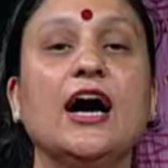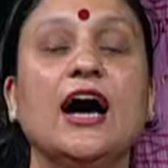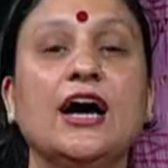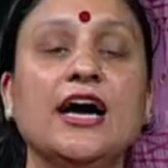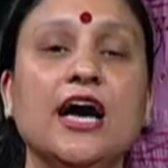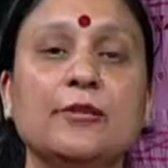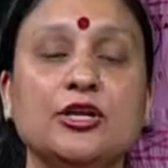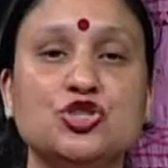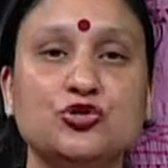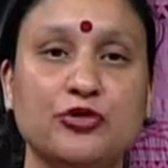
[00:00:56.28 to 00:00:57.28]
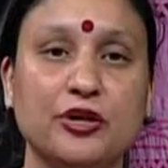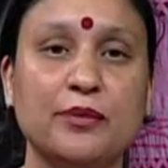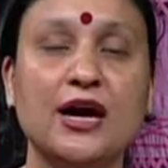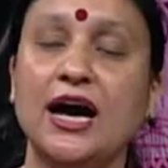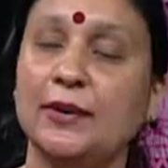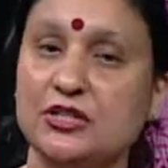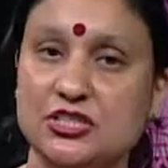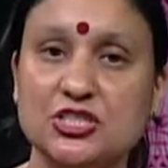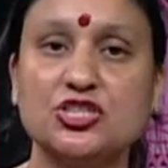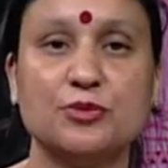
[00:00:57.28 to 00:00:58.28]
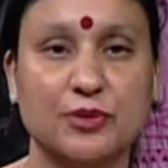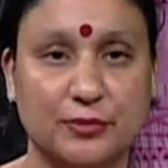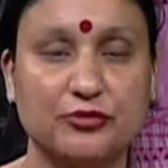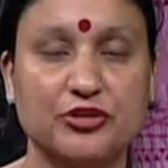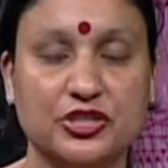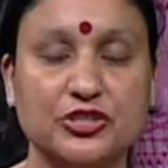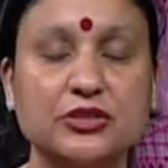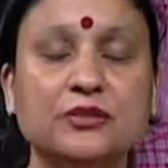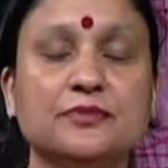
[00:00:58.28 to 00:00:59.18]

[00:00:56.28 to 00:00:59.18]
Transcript: Hi, I'm Anju Verma. I'm a teacher by profession.